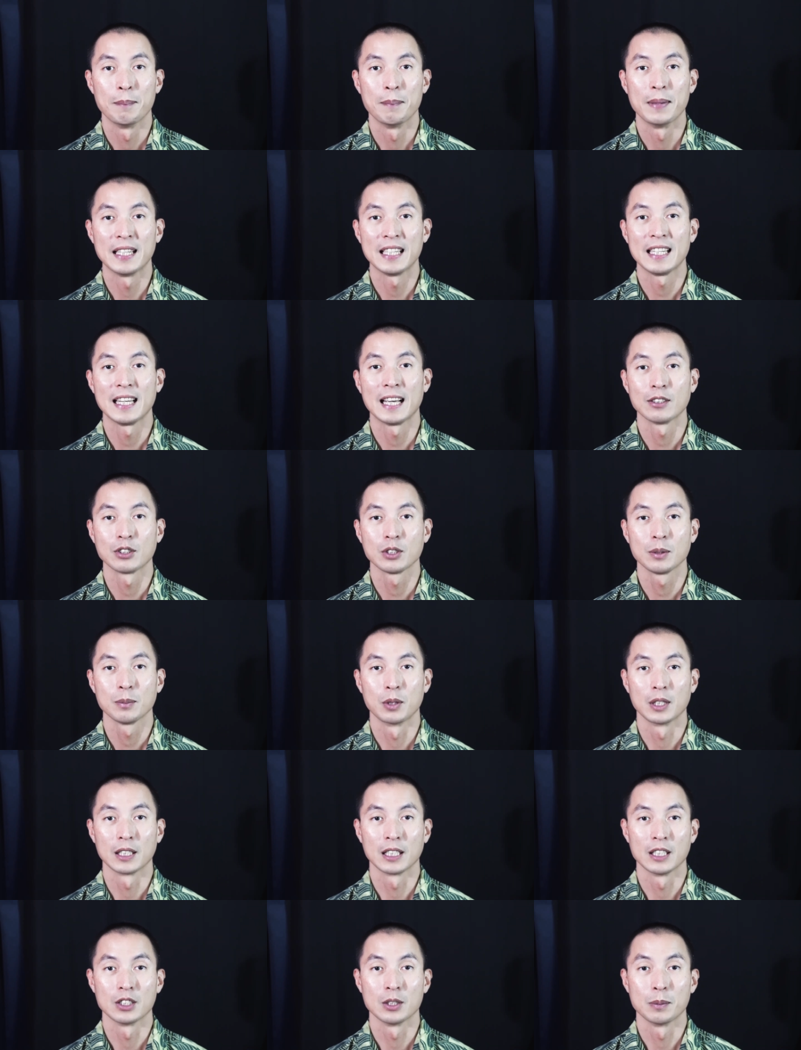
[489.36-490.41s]
Many housing
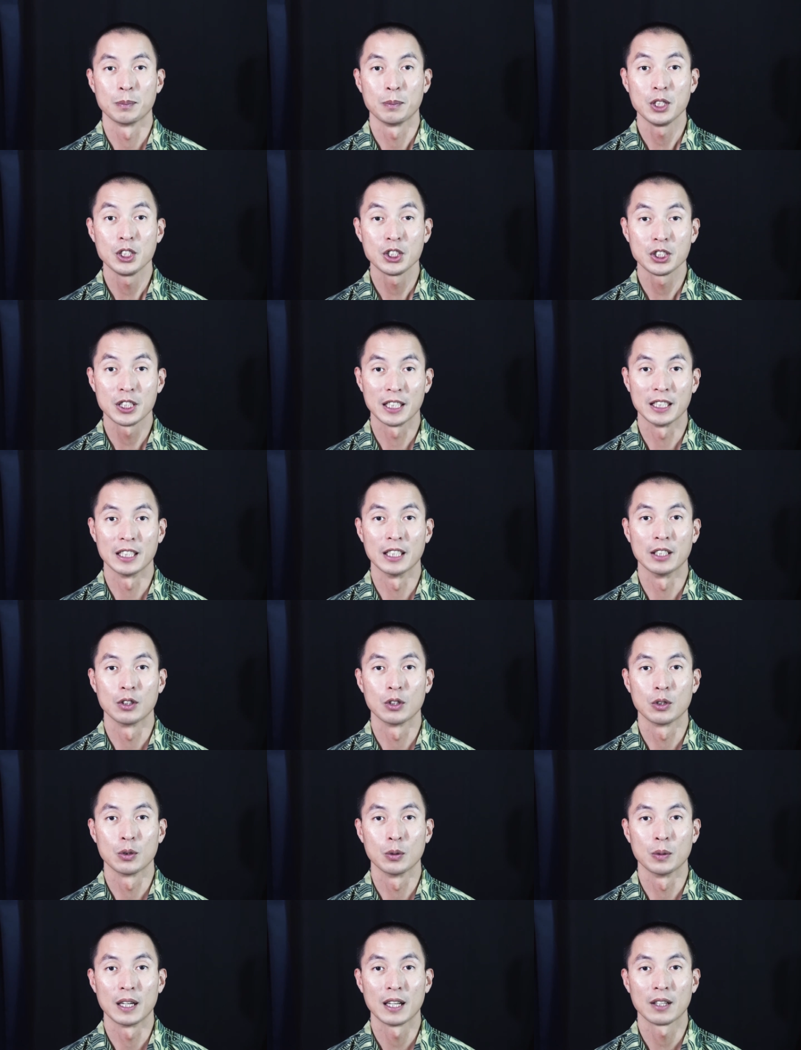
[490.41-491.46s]
markets appreciated
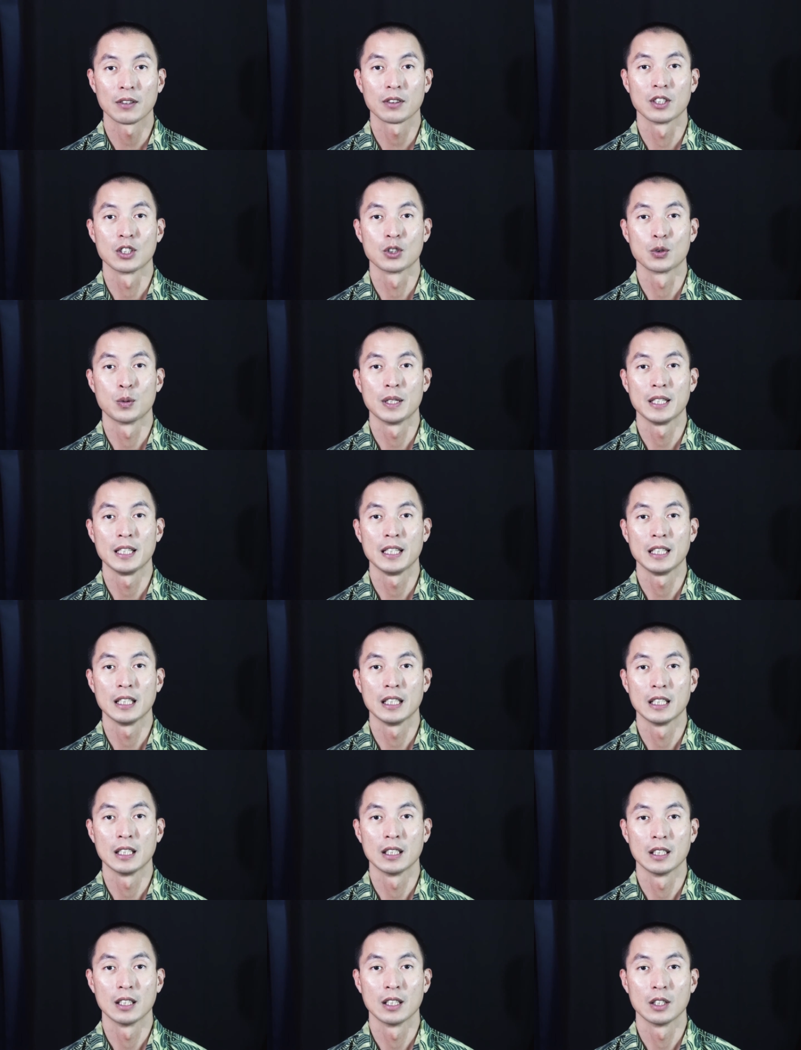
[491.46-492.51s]
throughout the
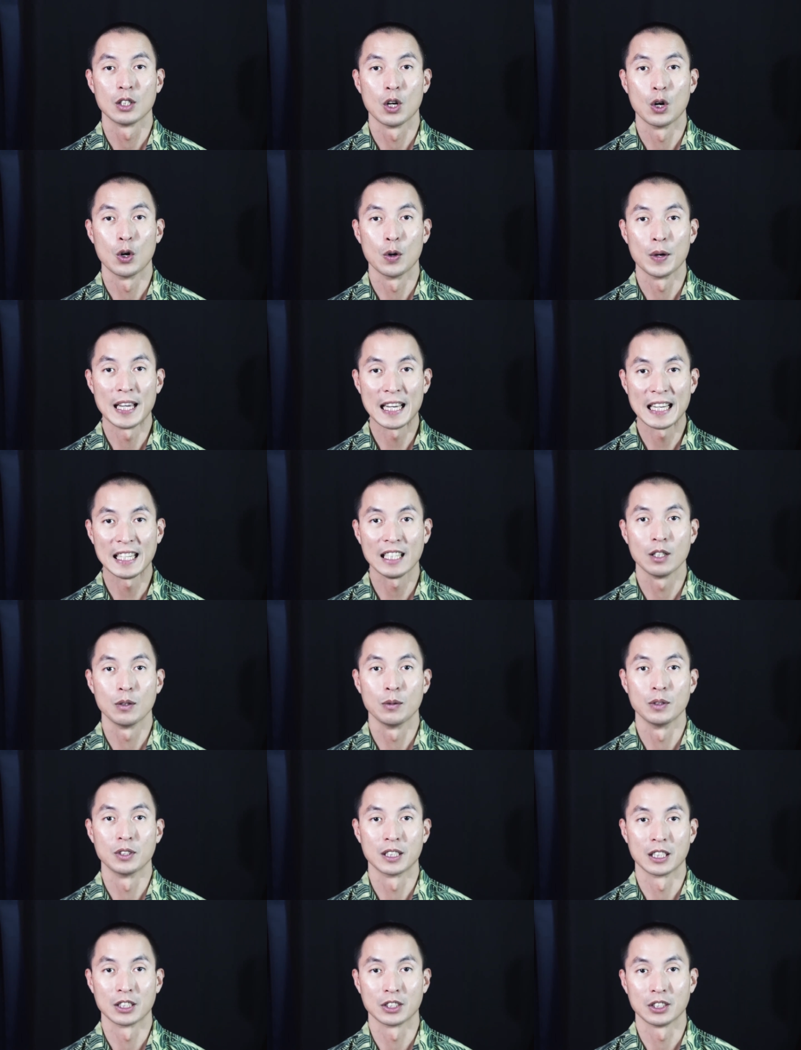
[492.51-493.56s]
2008
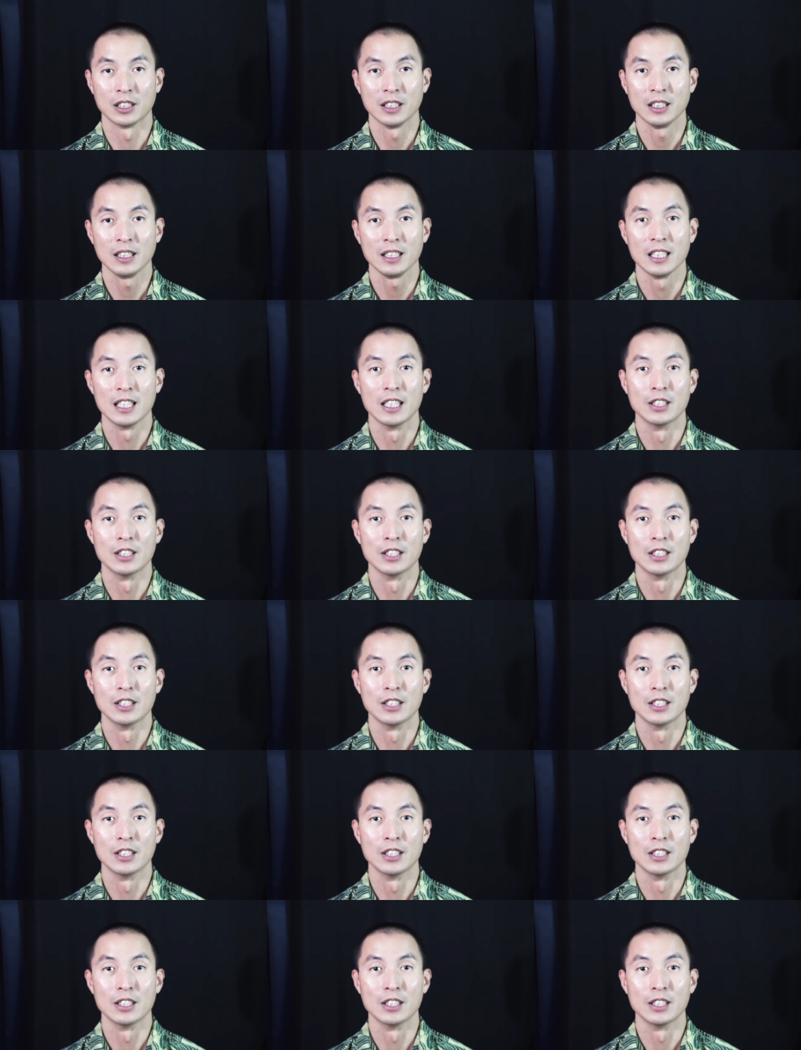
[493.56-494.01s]
recession